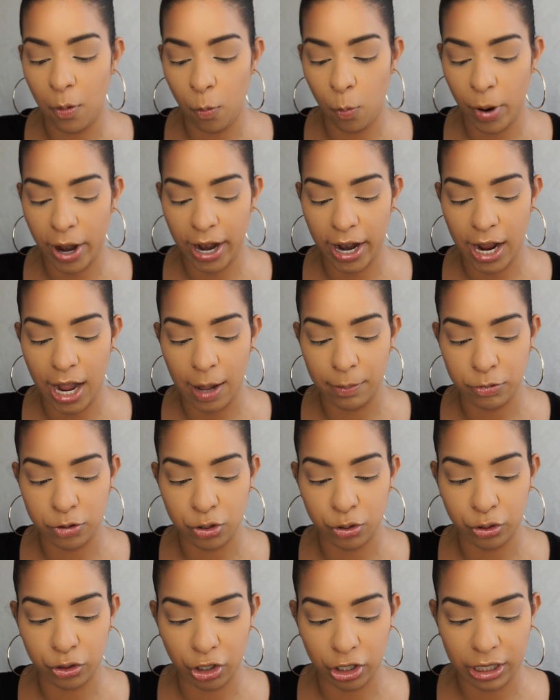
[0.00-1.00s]
wear up
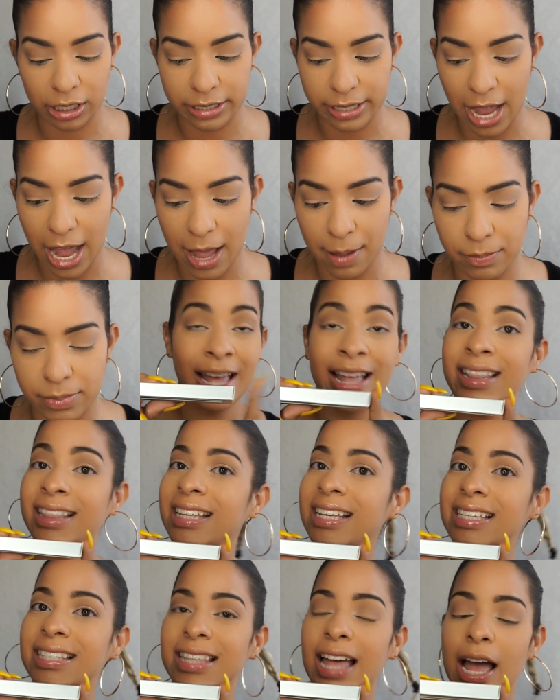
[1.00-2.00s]
to 30 times in
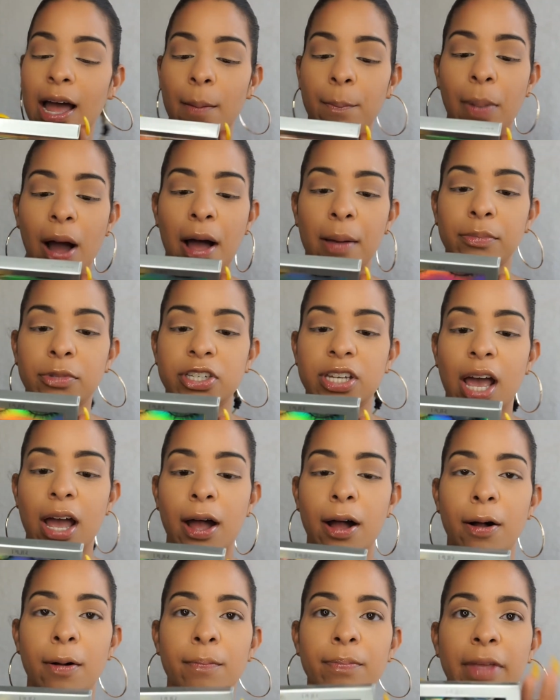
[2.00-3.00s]
the style
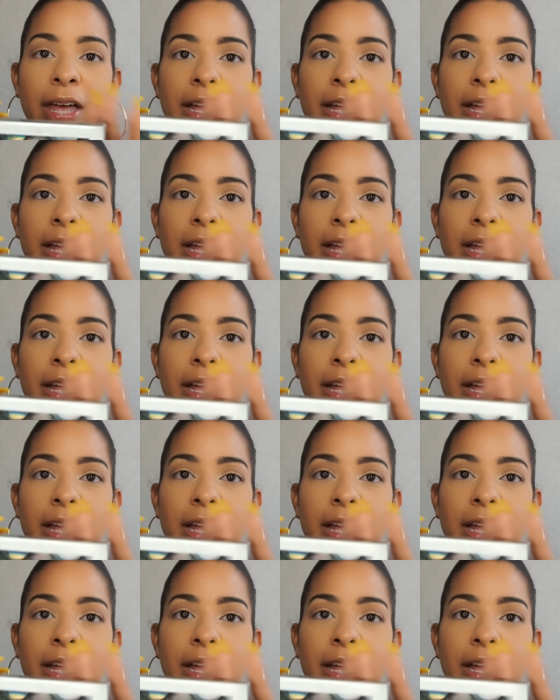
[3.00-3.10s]
Bombshell,